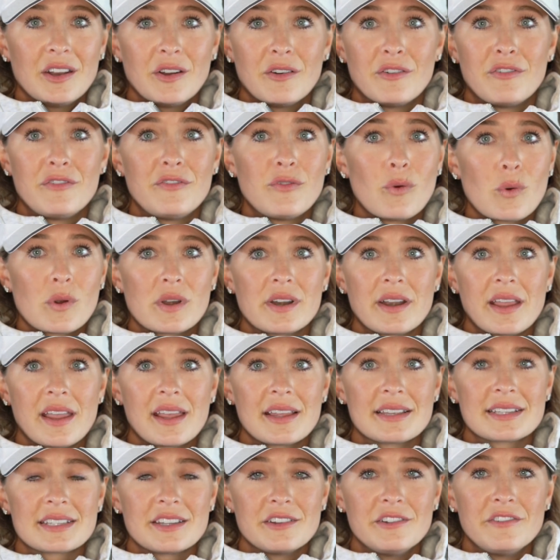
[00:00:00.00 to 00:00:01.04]
4
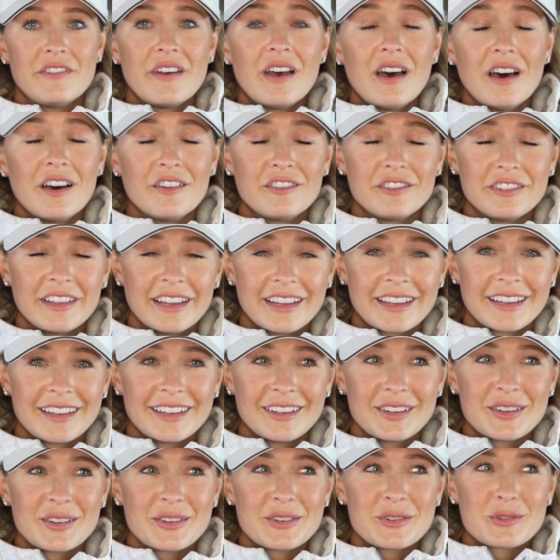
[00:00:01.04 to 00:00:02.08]
days of like
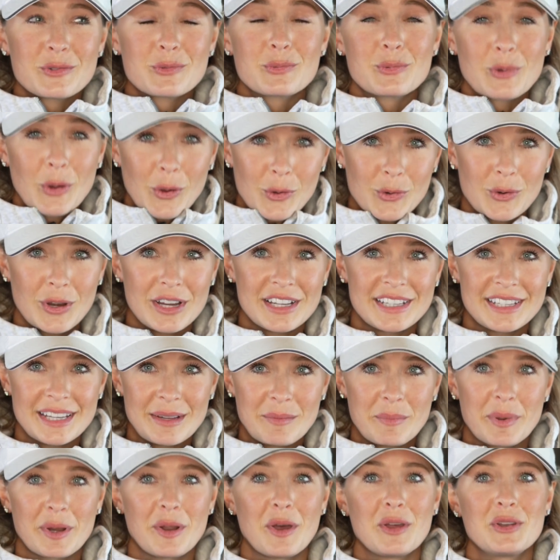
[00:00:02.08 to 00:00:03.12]
road
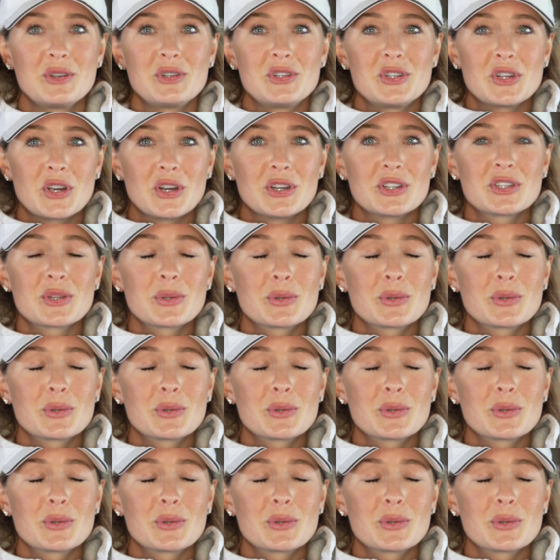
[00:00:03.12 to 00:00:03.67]
racing, but on dirt.